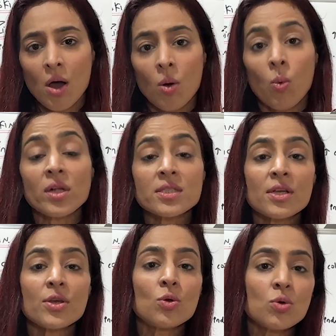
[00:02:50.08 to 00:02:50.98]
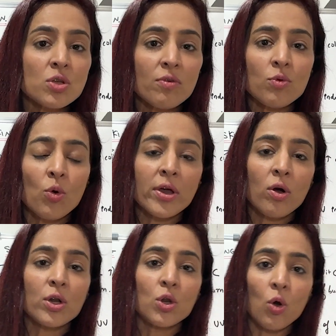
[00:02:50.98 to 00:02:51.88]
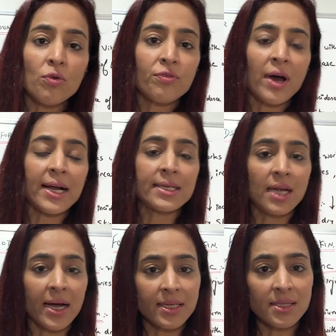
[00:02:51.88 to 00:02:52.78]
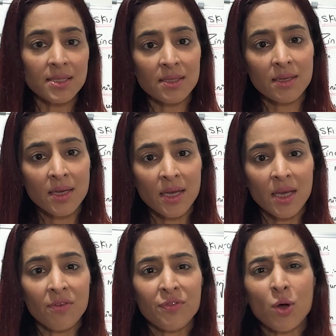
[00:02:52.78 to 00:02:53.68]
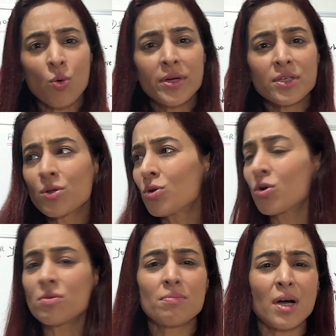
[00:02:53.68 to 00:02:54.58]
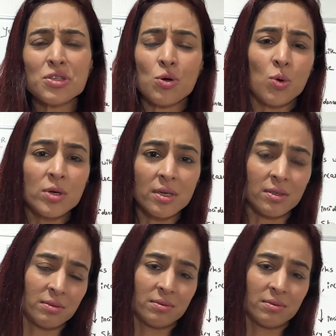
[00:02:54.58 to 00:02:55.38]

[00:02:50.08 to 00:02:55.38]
What's the use of going on low fat diets if you're going to look much older,